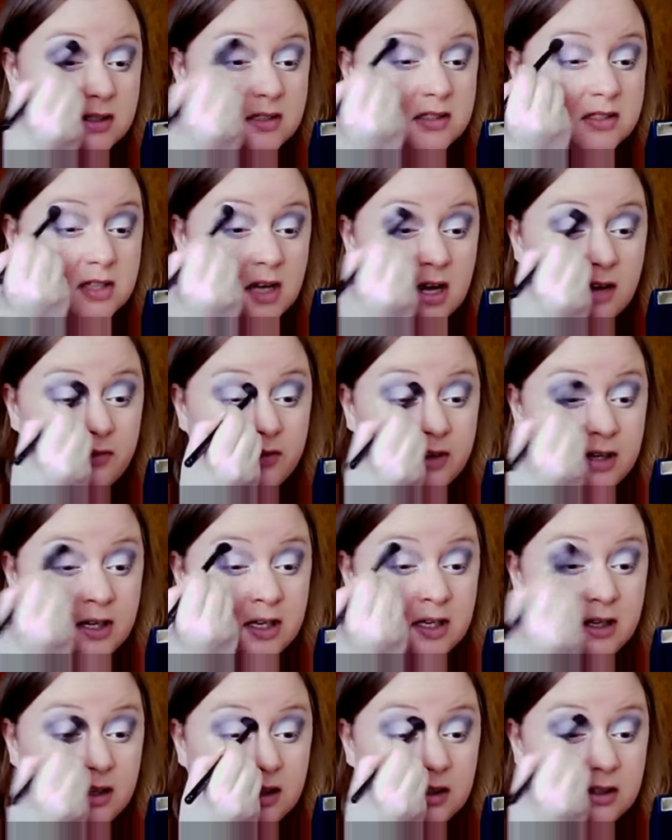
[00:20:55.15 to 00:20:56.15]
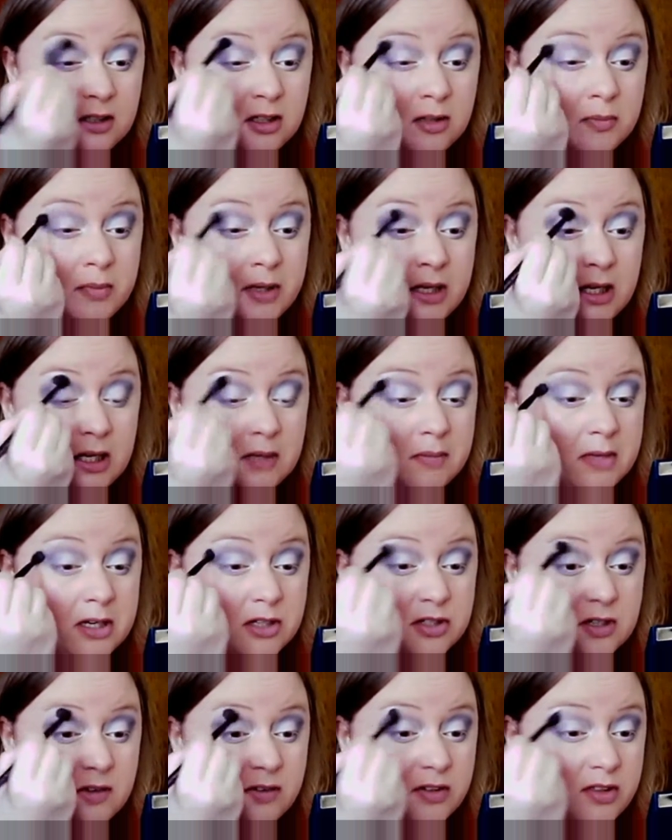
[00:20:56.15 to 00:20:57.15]
soften it a little bit and make
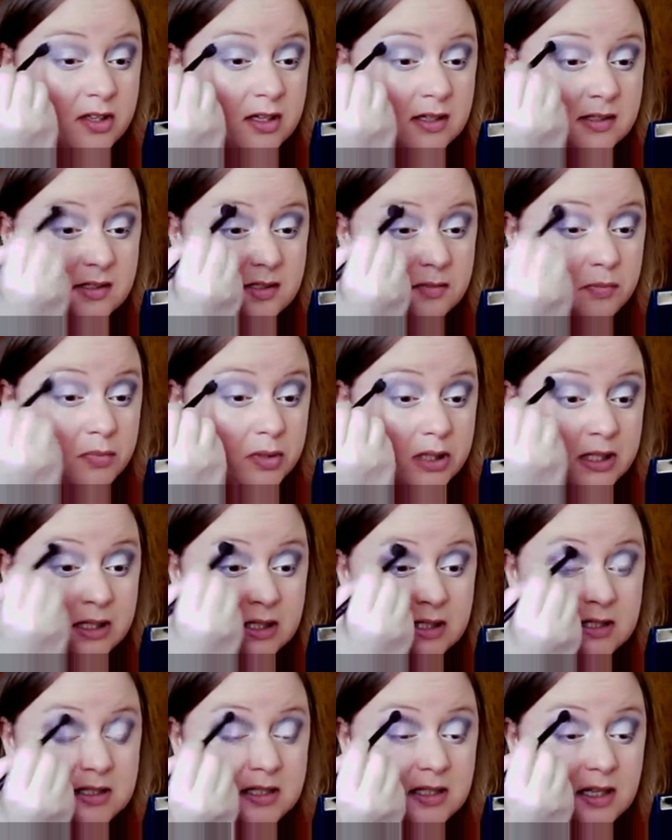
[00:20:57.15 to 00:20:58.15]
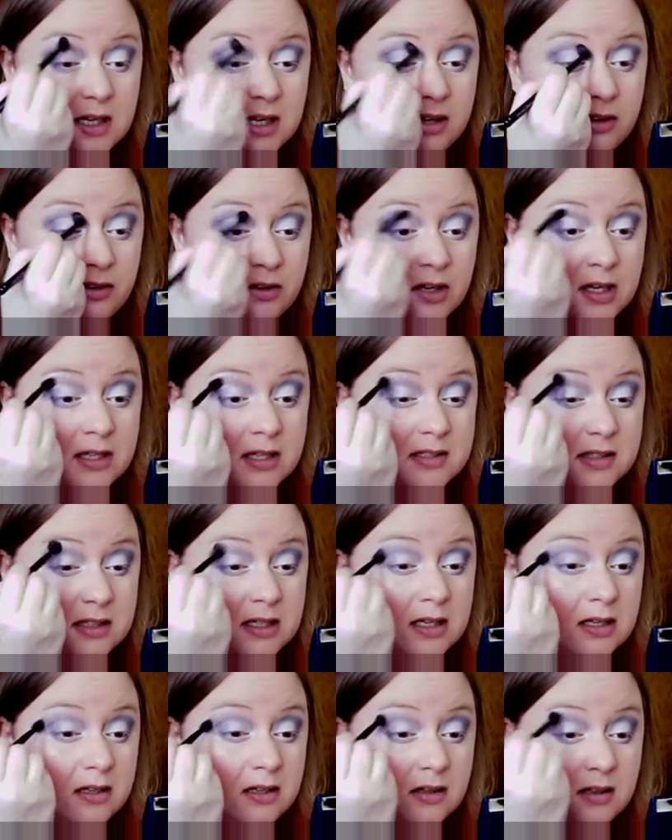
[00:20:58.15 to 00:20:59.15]
sure everything's blended together
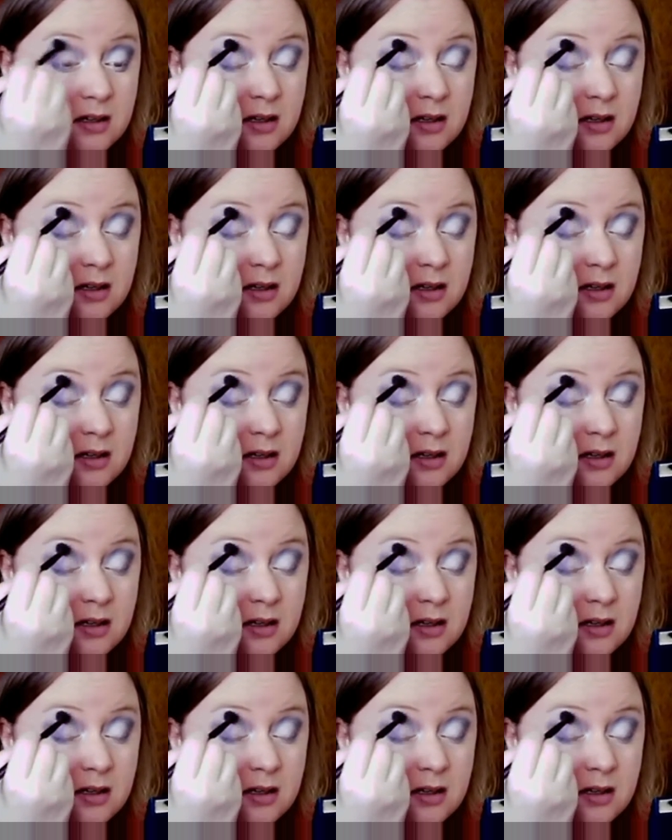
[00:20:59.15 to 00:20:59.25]
nicely.